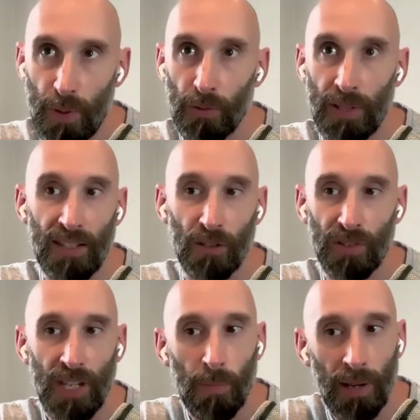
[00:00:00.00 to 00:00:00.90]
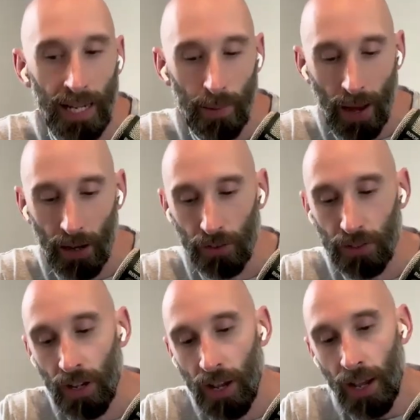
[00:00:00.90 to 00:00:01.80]
build these sort of template
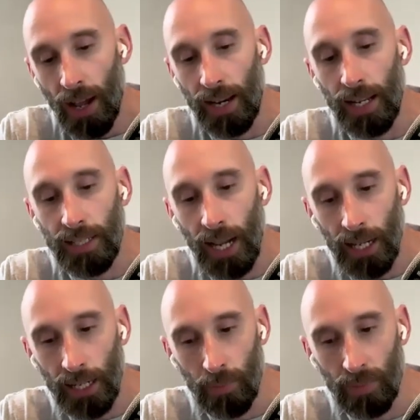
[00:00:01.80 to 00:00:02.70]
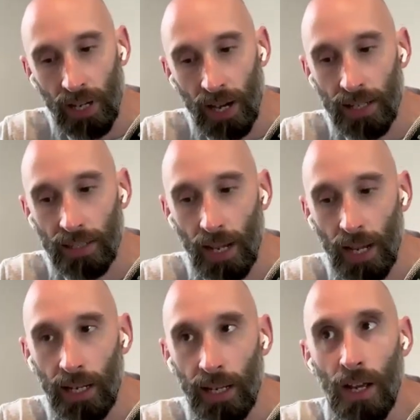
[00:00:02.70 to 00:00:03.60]
emails and then tailor them to kind of
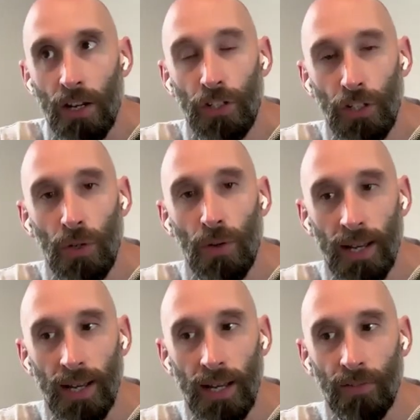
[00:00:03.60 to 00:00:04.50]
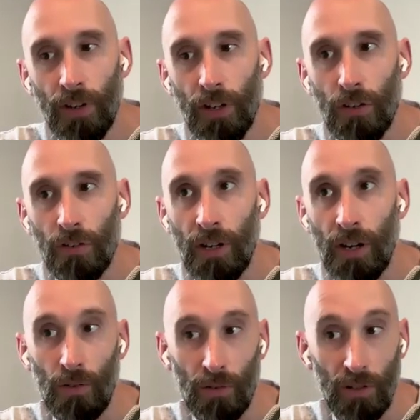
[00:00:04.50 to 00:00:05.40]
say, do you have,
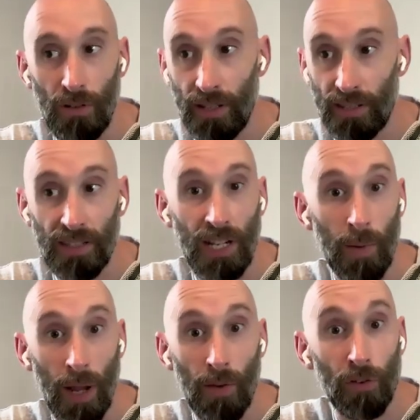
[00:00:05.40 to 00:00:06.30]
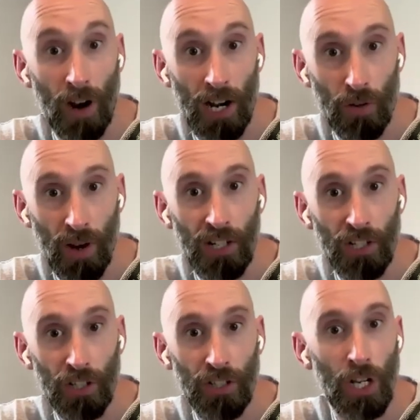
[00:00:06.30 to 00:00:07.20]
you know, it's coming up for
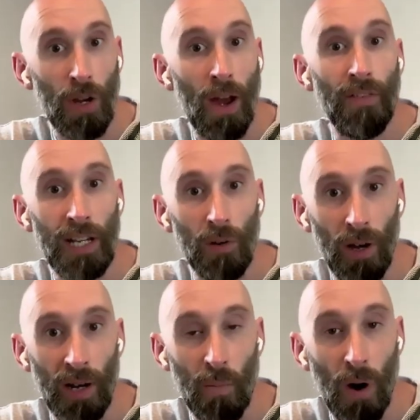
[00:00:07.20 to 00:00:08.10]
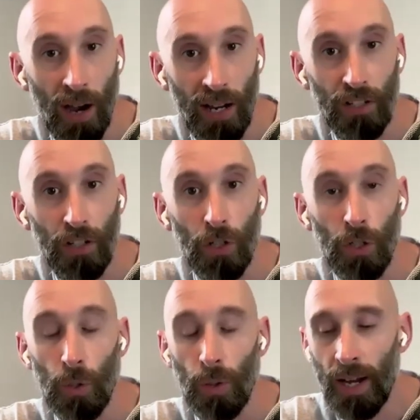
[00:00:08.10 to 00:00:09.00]
graduation. Do you have anyone in mind
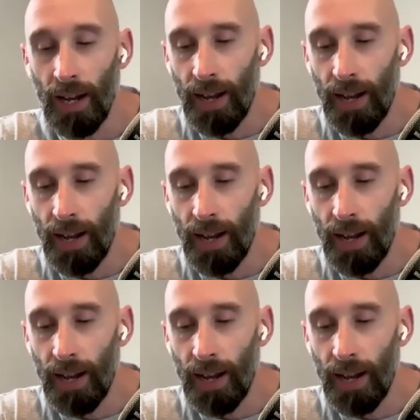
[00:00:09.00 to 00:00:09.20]
who